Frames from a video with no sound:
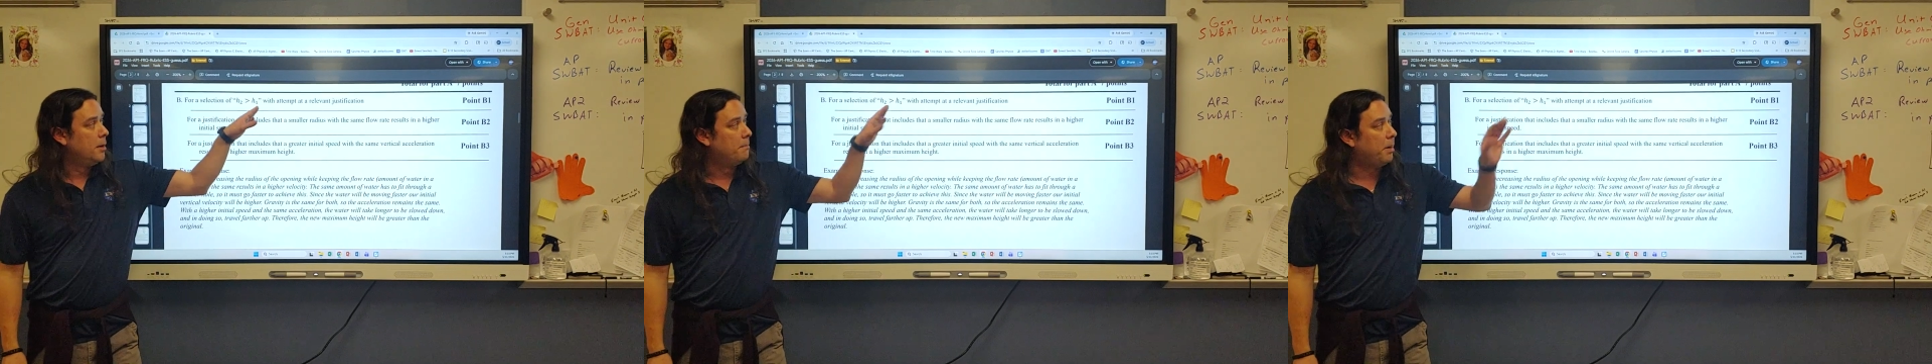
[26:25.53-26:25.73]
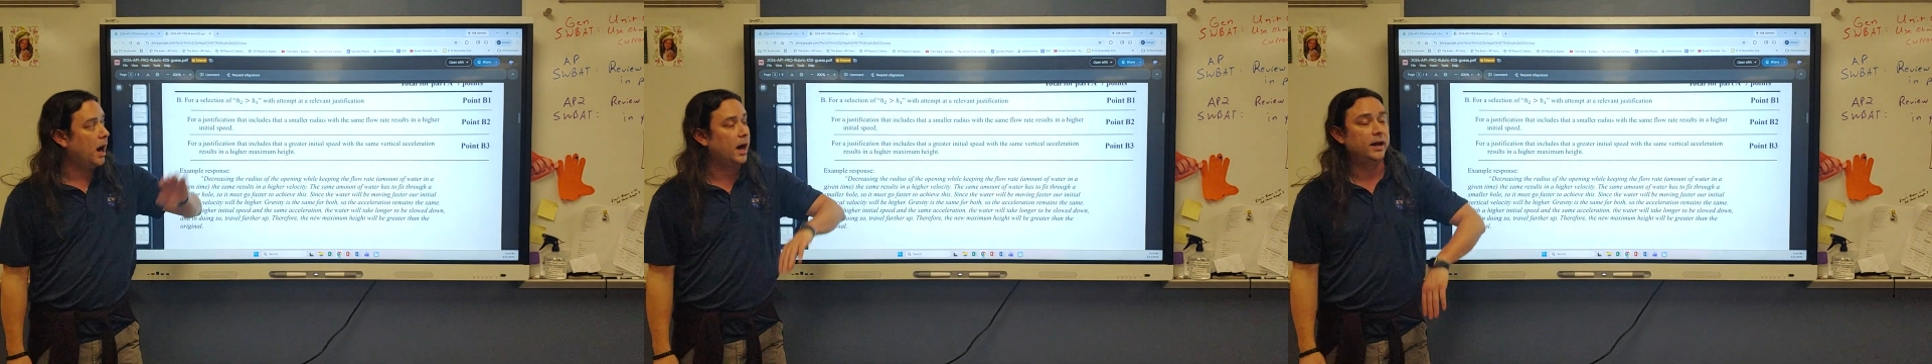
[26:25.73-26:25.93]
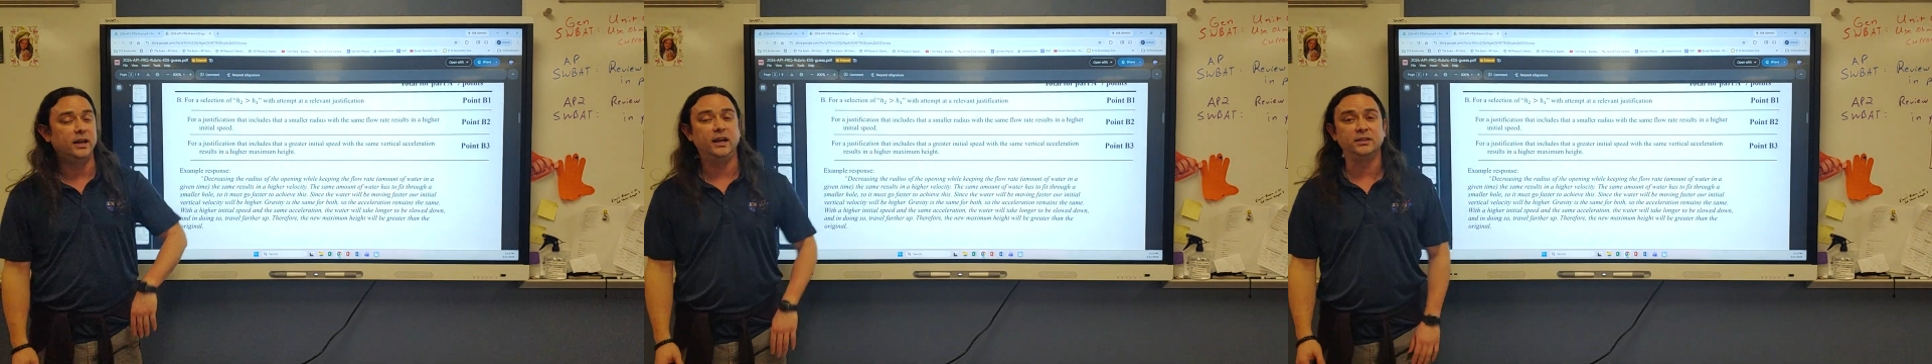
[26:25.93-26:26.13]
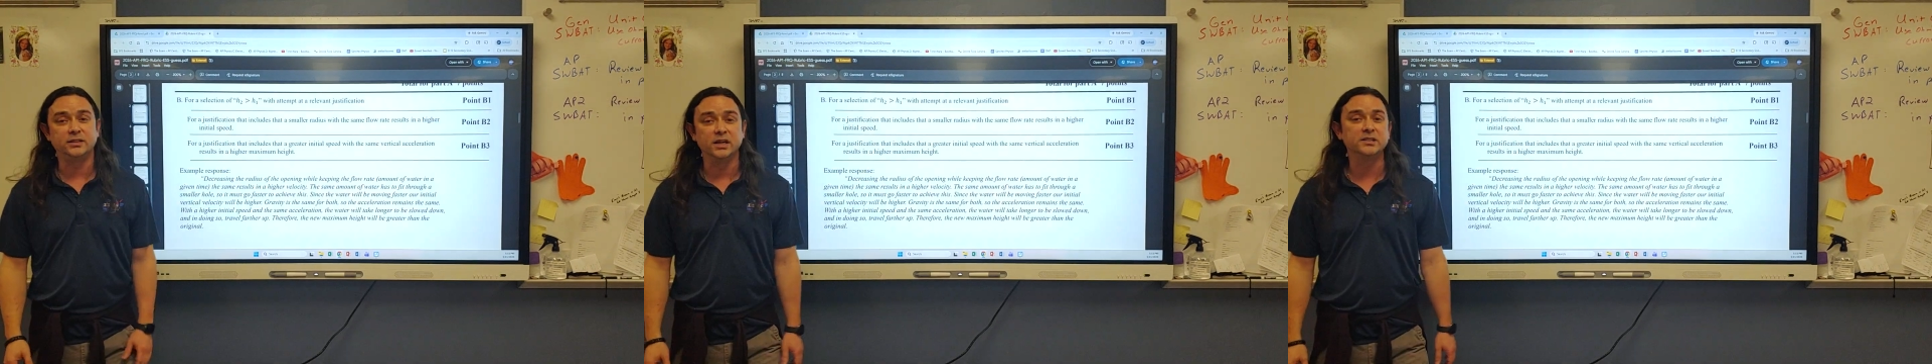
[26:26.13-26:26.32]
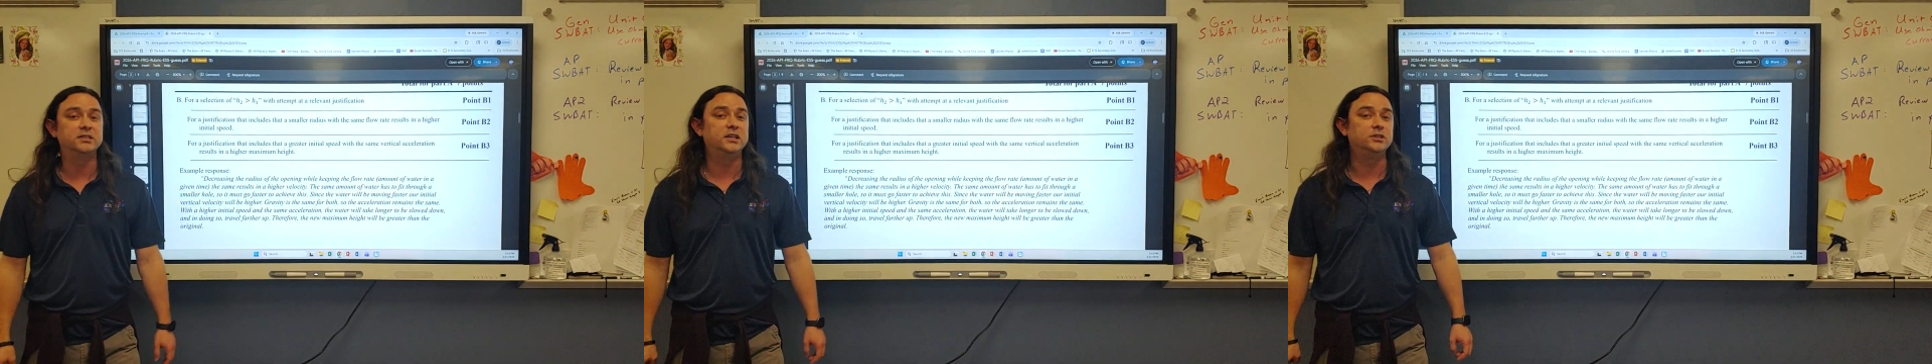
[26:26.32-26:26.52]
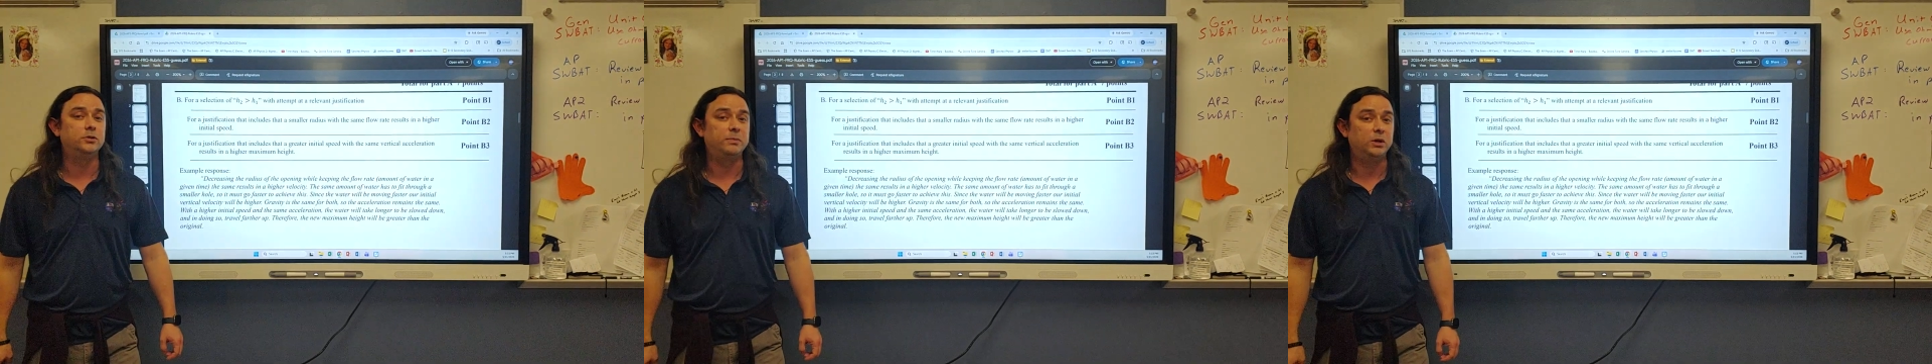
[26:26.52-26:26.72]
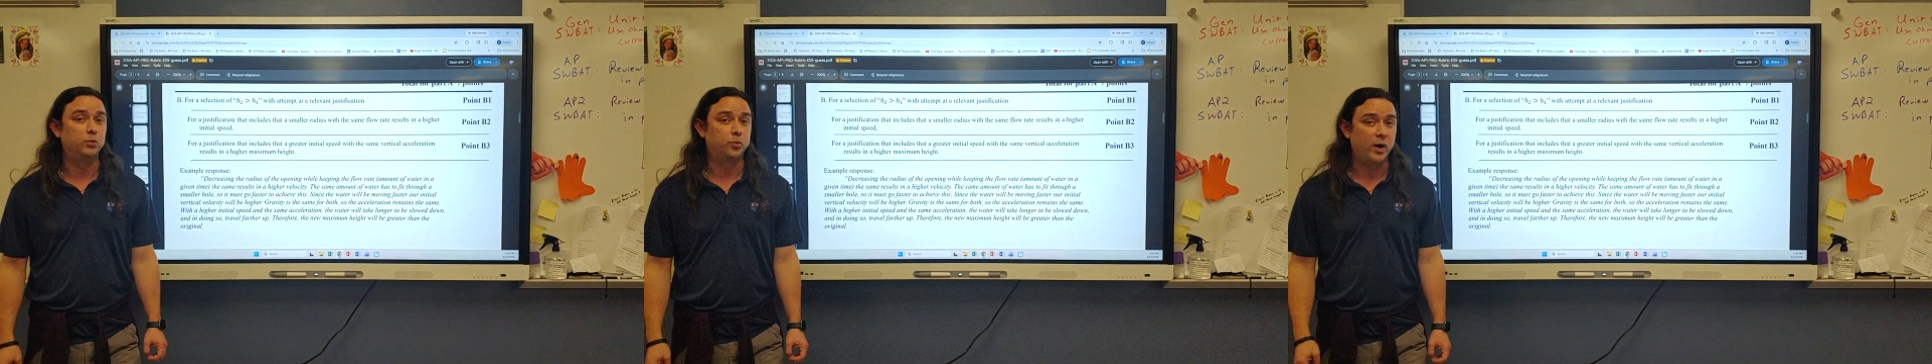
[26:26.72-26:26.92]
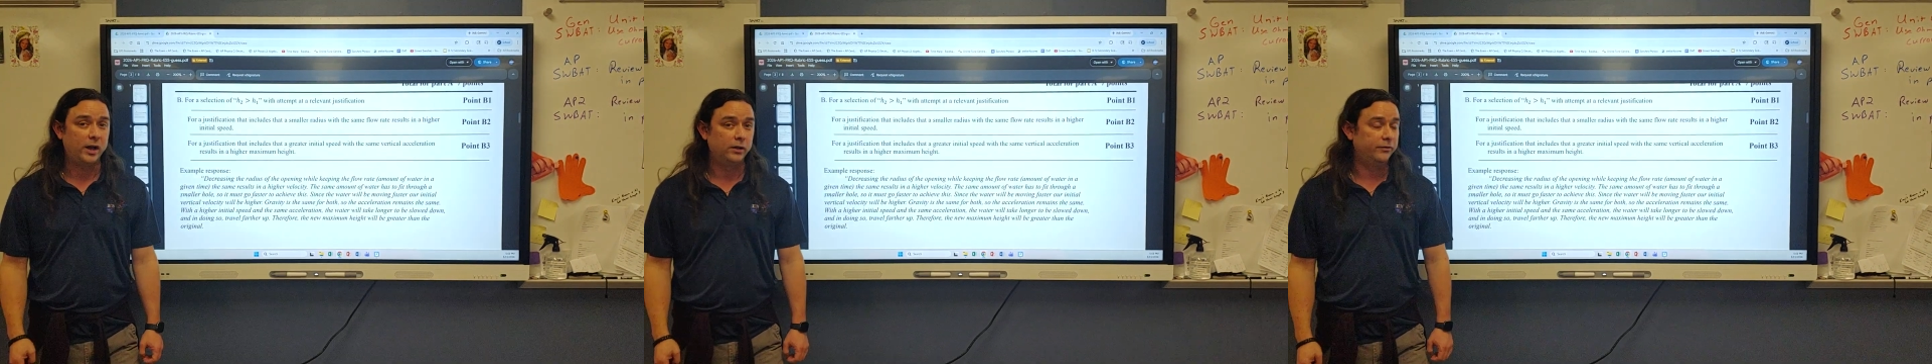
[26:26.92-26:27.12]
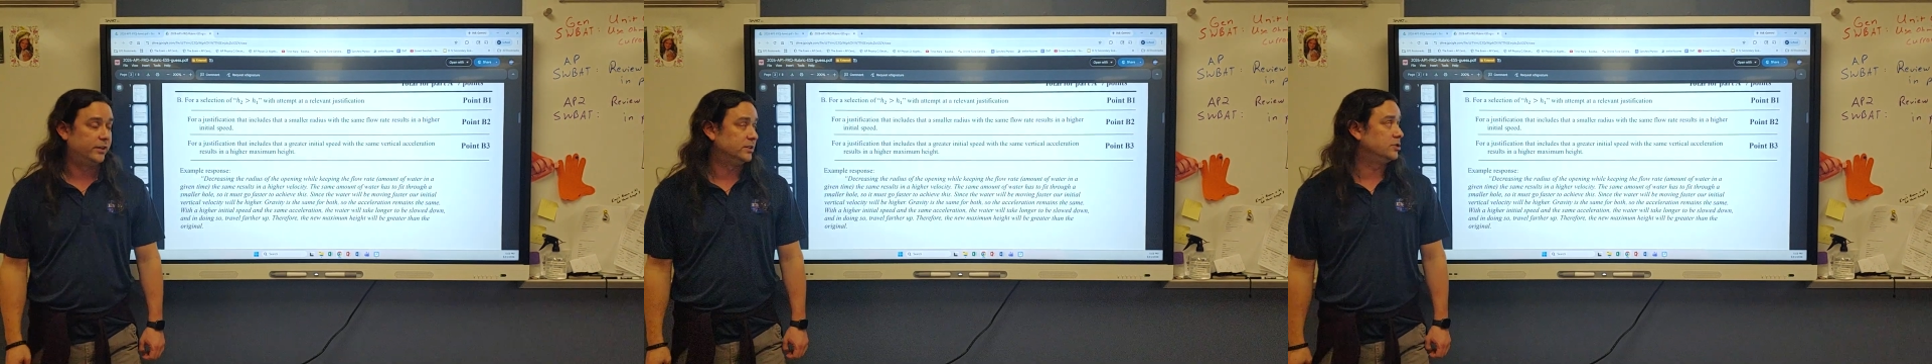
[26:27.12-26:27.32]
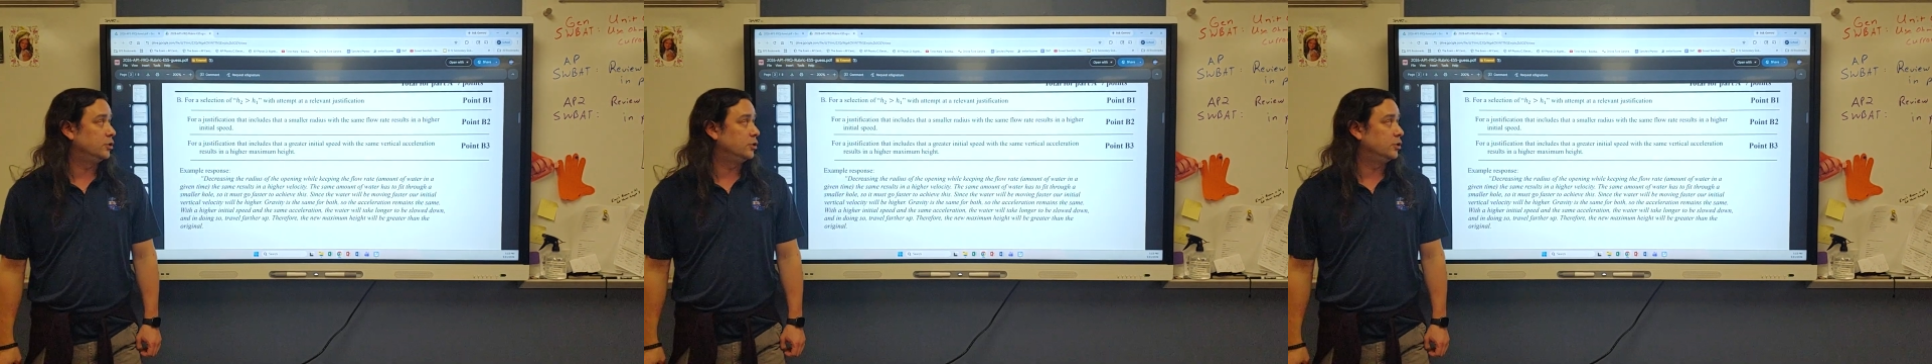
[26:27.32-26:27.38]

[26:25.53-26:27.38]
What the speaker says: but it does need to be relevant.